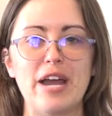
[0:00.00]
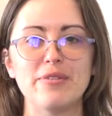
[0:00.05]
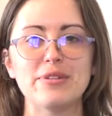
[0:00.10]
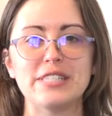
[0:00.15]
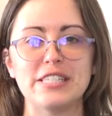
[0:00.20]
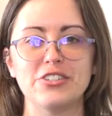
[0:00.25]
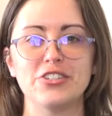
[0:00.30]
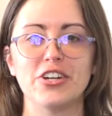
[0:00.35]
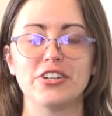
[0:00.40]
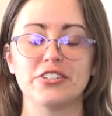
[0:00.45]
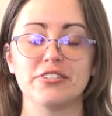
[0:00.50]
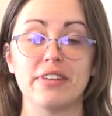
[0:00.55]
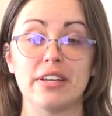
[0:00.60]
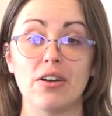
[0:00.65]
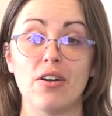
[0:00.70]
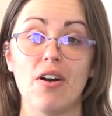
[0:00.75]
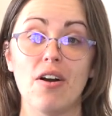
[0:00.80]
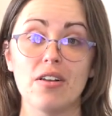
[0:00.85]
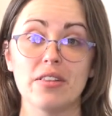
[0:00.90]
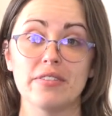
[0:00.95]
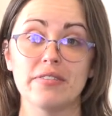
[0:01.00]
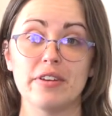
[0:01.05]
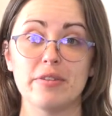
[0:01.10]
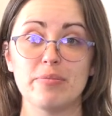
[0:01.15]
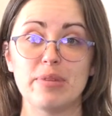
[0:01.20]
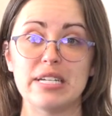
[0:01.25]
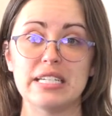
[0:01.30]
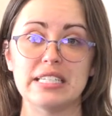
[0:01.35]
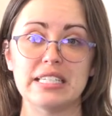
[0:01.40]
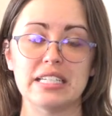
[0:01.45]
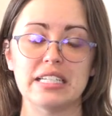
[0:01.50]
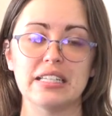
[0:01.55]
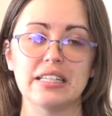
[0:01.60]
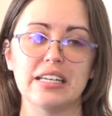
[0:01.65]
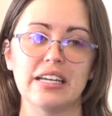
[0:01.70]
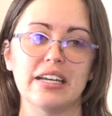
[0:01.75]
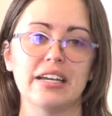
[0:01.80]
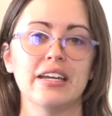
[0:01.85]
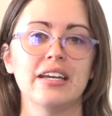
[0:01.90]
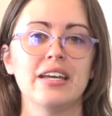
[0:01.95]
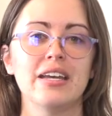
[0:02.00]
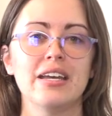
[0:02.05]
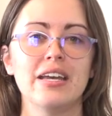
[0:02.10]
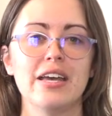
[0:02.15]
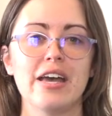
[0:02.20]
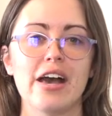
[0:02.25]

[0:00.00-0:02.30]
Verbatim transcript: I was in charge of like all of it basically.